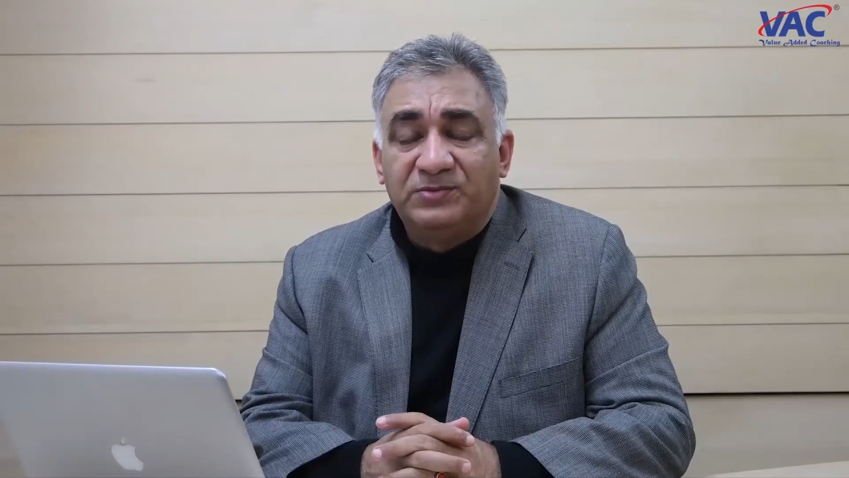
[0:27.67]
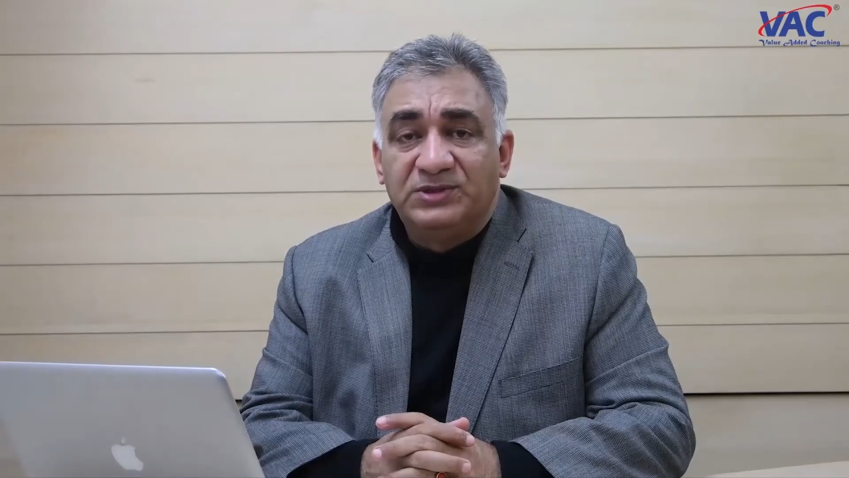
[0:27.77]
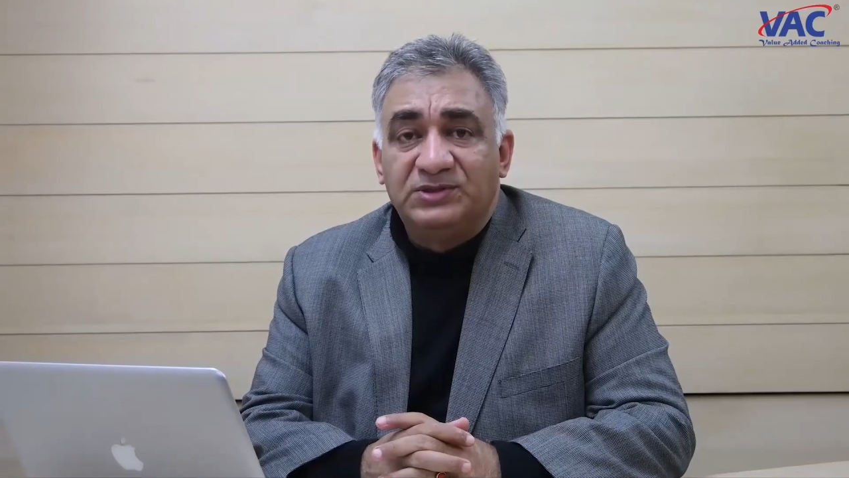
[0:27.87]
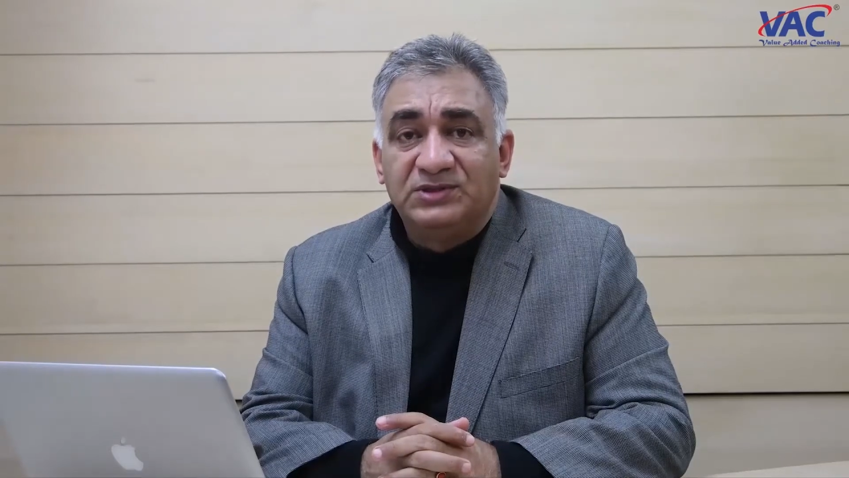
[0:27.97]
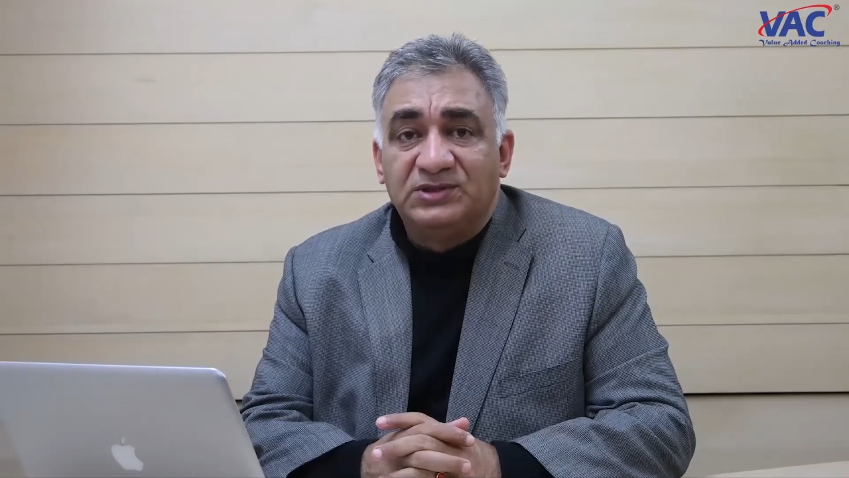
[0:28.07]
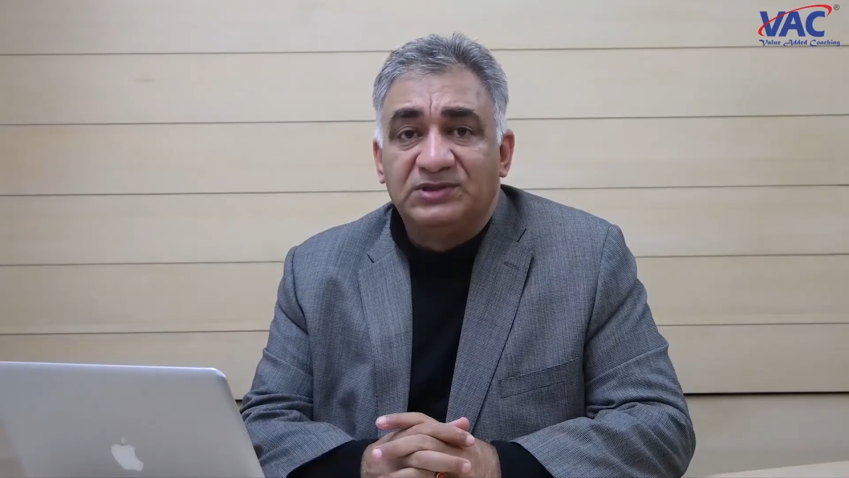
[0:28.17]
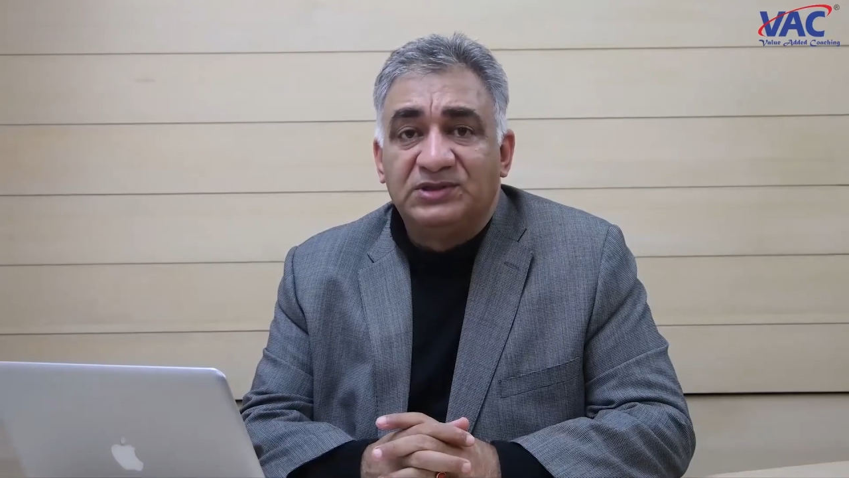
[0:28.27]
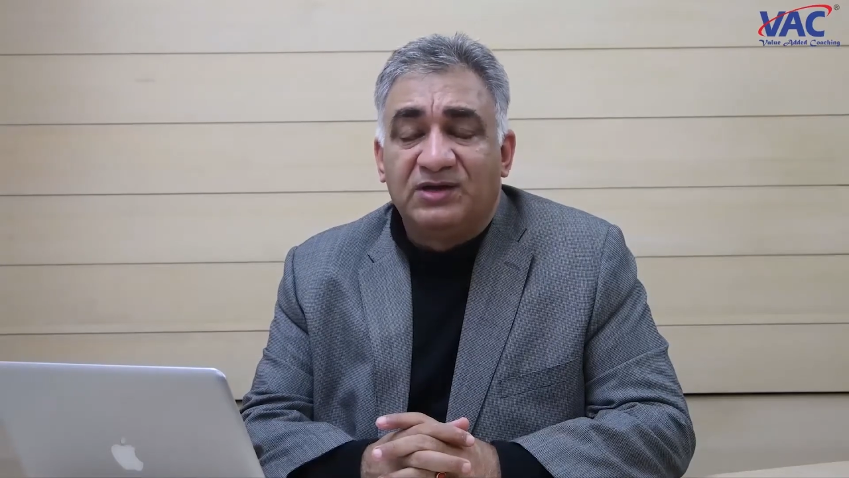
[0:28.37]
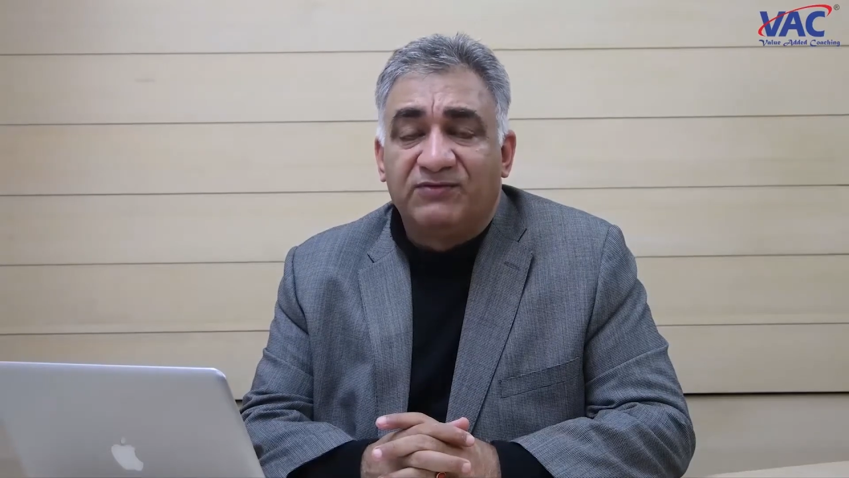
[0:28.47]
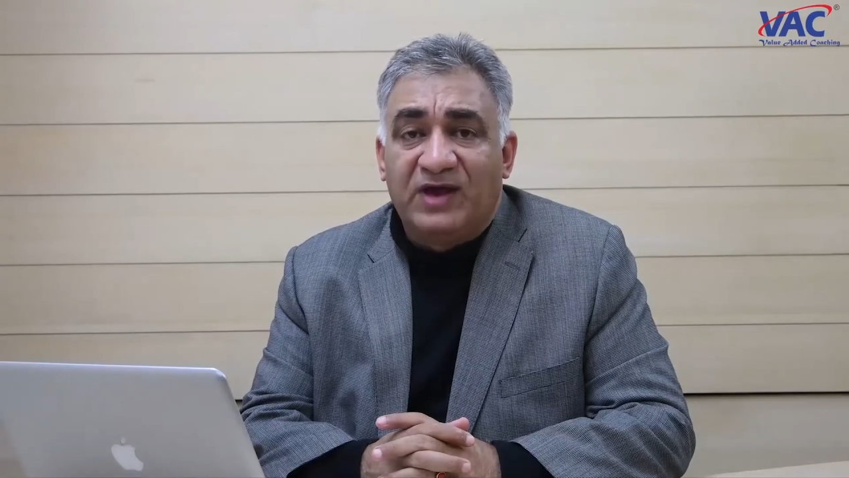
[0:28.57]

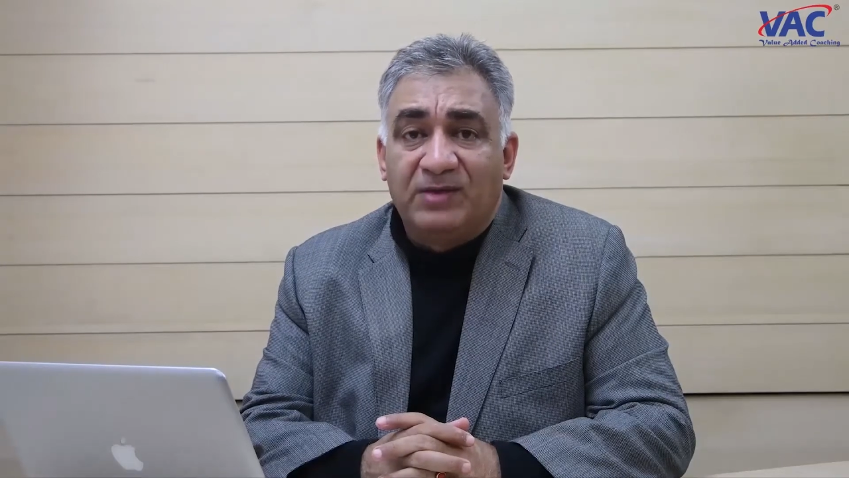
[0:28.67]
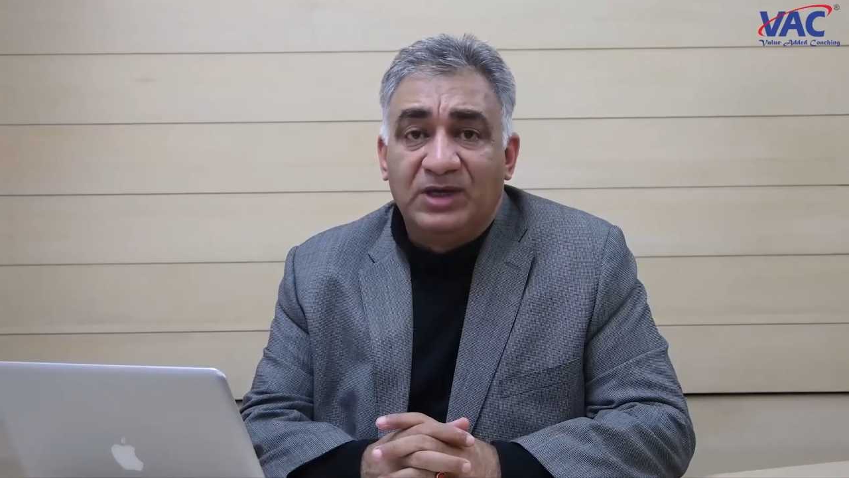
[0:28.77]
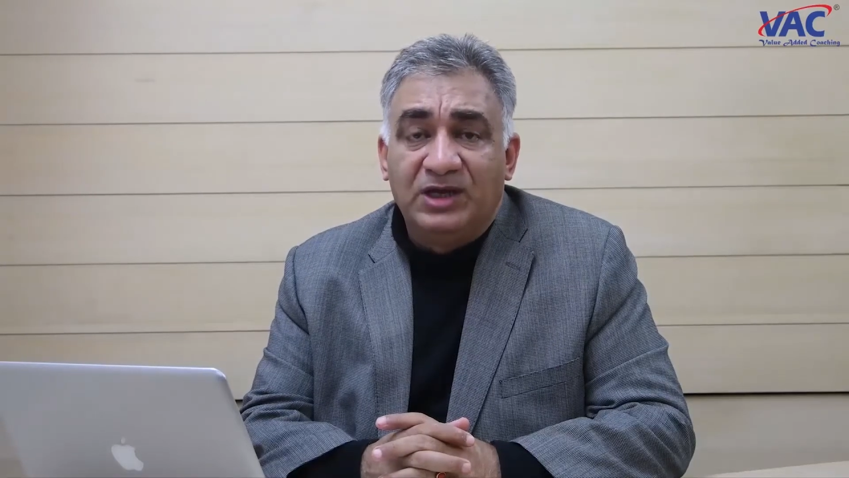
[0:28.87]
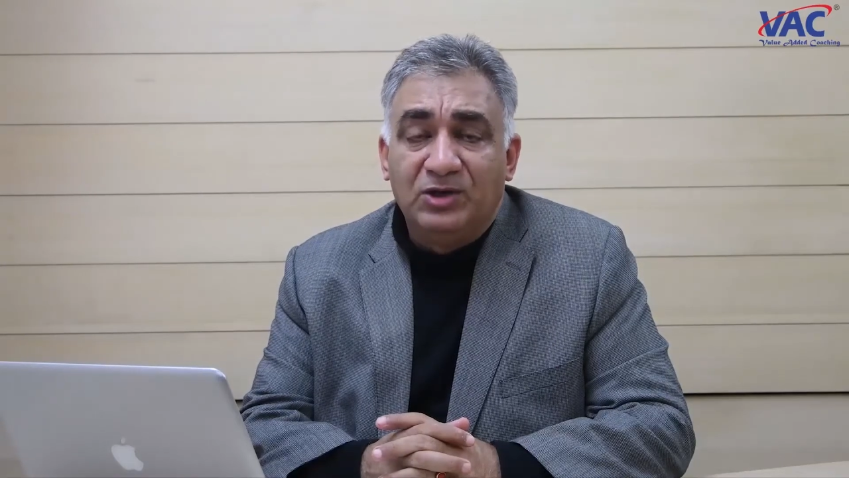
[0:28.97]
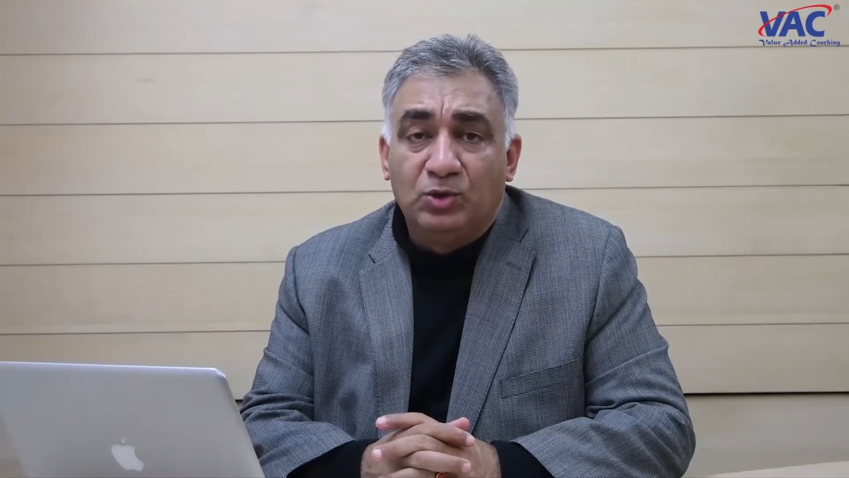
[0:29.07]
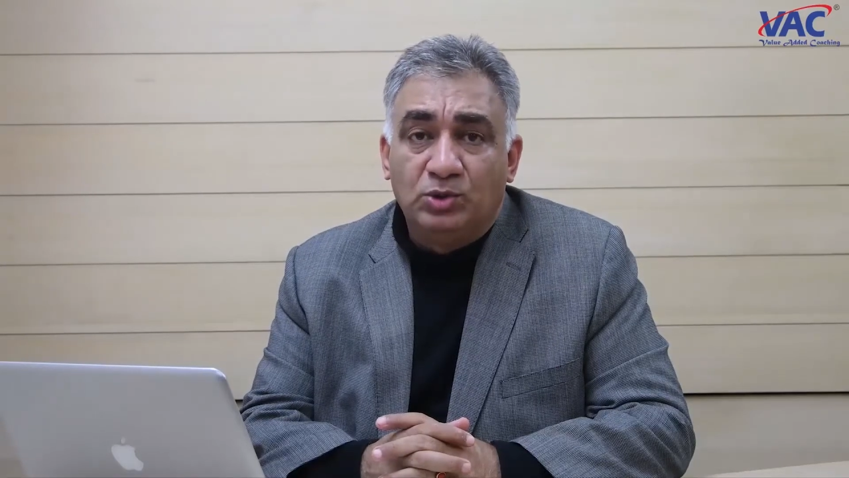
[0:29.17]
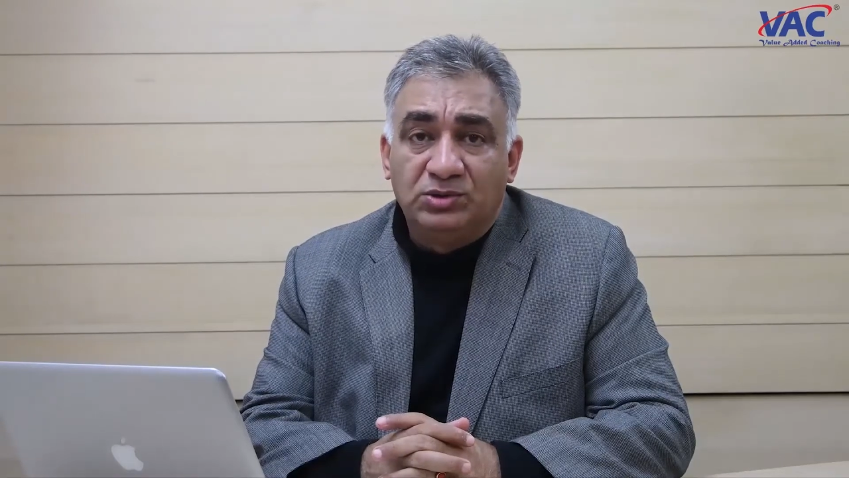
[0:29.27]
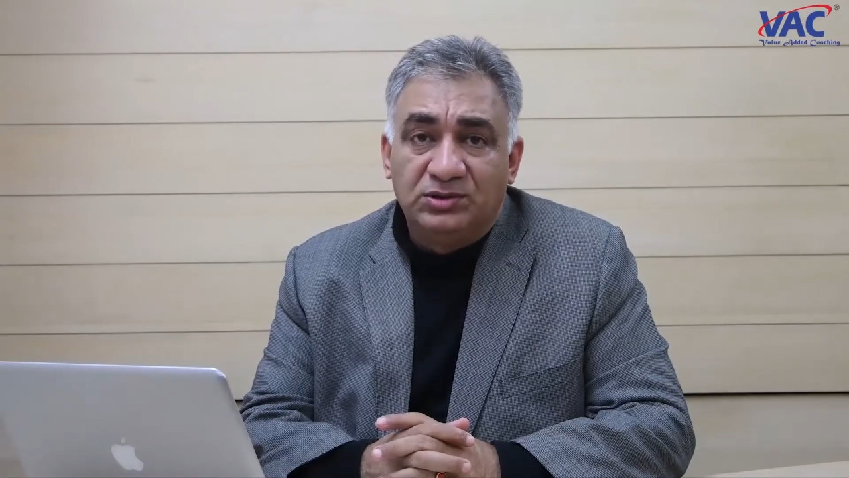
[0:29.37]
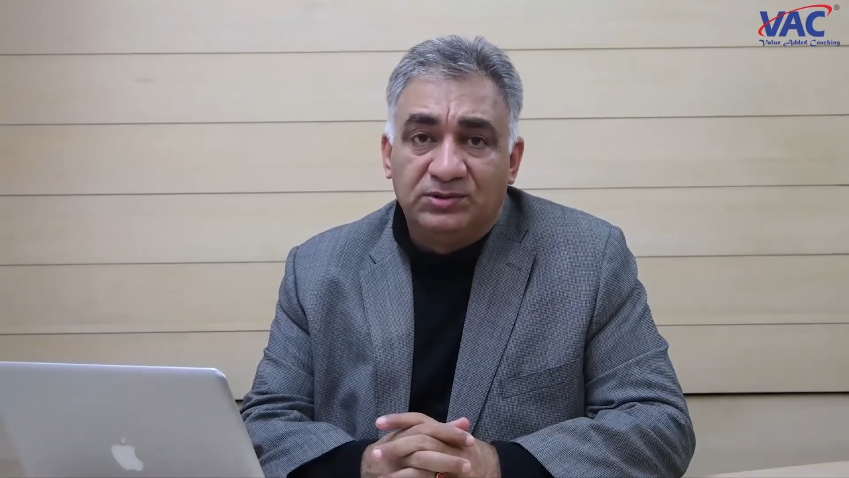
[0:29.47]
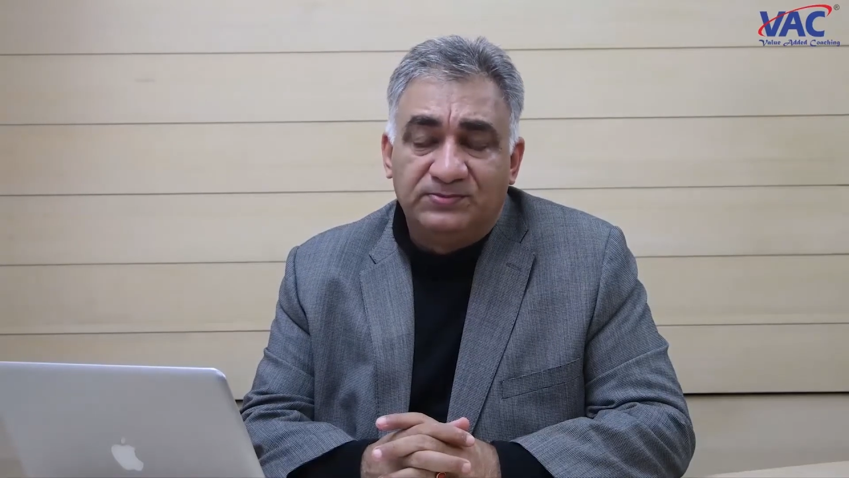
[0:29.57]
businesses are family
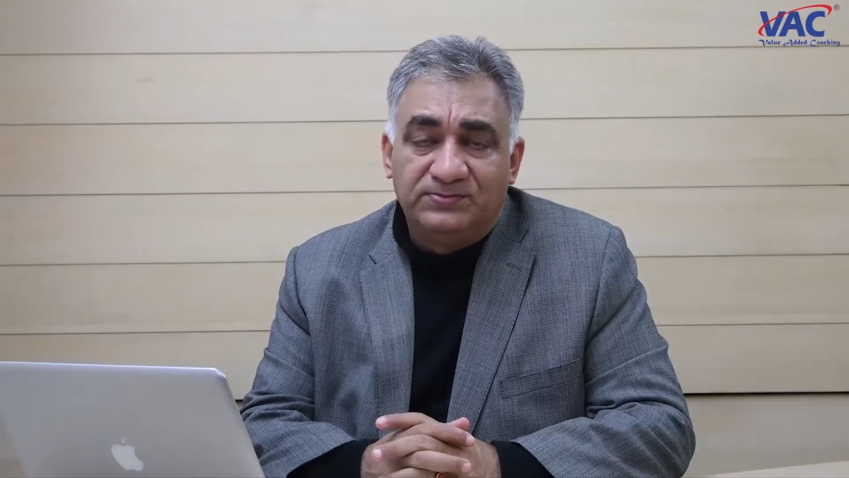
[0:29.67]
owned,